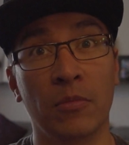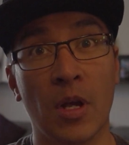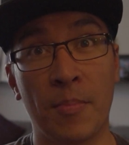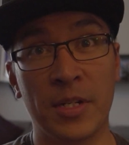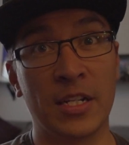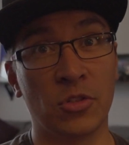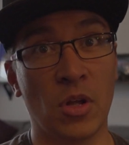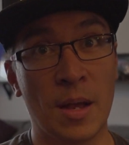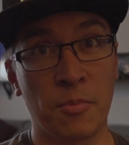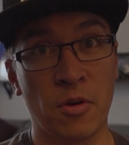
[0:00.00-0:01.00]
a
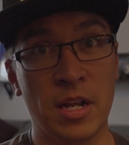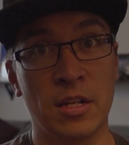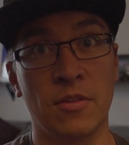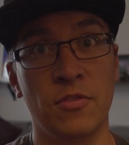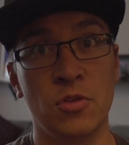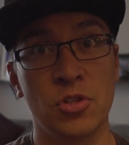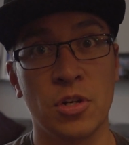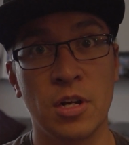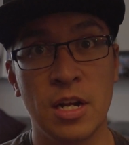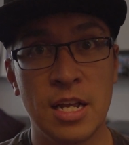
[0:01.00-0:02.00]
potential upgrade in the
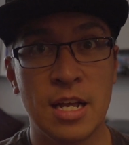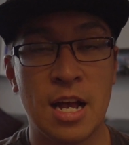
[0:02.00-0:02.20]
future.